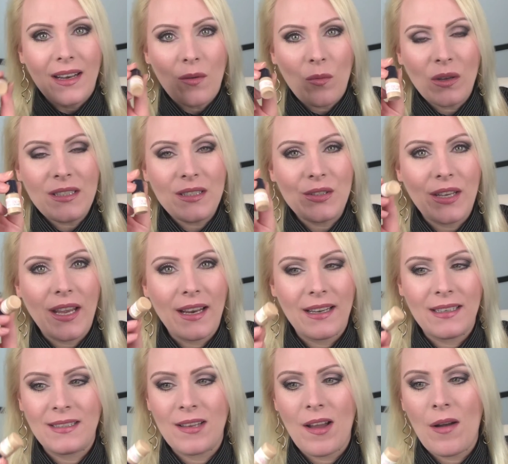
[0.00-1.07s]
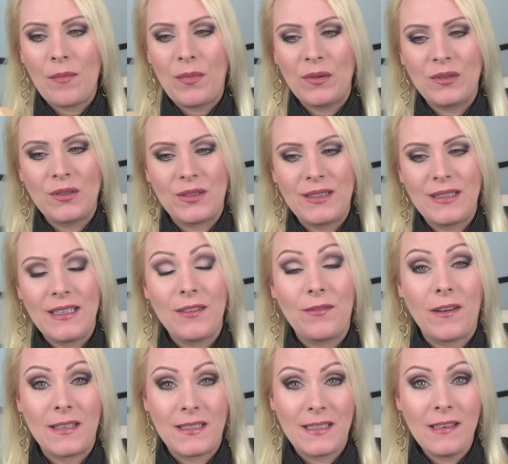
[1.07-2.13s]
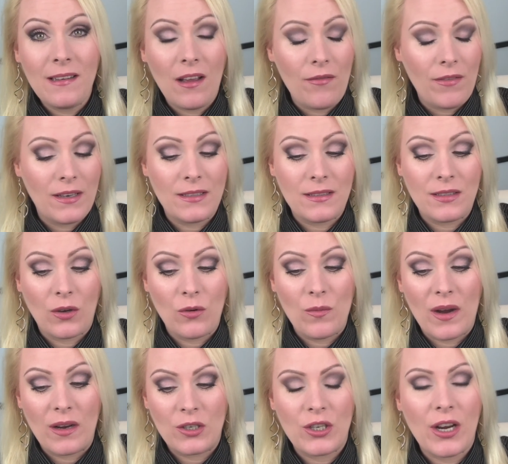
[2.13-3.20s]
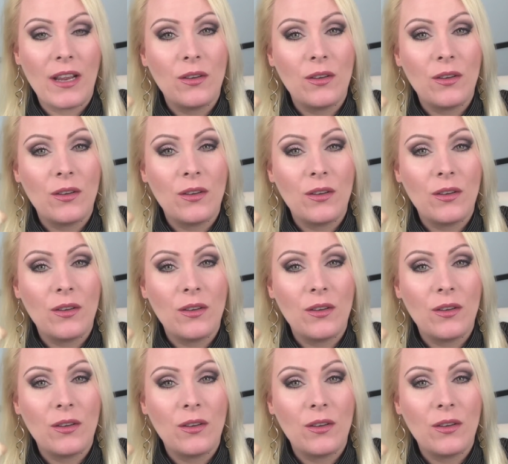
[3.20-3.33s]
And I wanted to get a sample to see if I still love it so much.